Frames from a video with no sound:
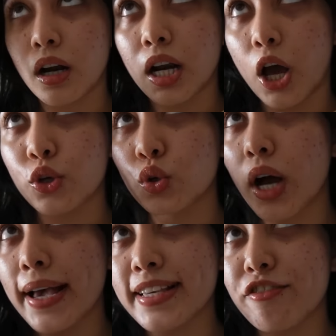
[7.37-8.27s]
Now you
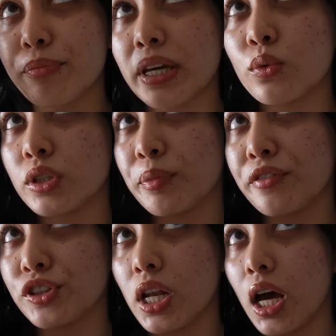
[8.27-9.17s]
guys have been with me
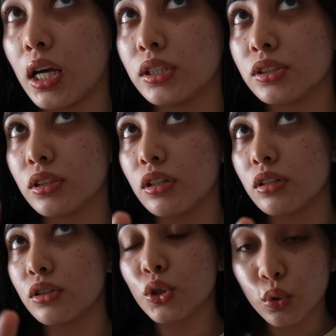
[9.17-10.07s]
for the last
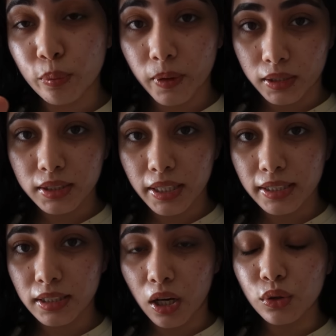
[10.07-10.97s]
two
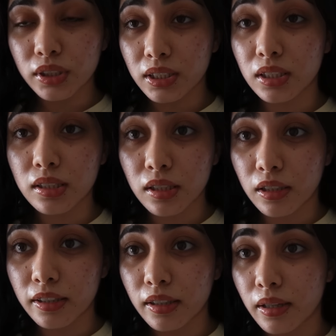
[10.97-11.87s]
birthdays now. This is the
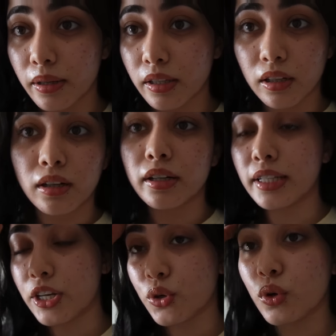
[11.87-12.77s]
third year
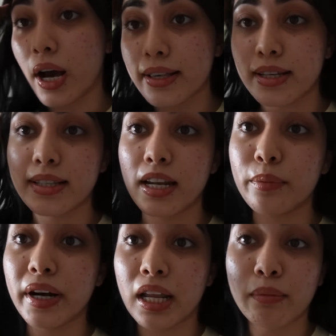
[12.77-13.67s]
that you guys are
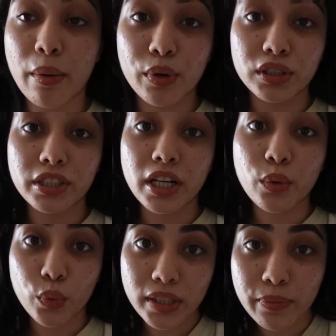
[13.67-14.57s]
celebrating my birthday
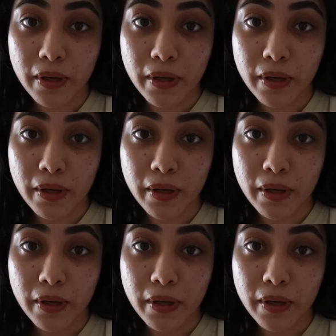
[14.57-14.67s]
with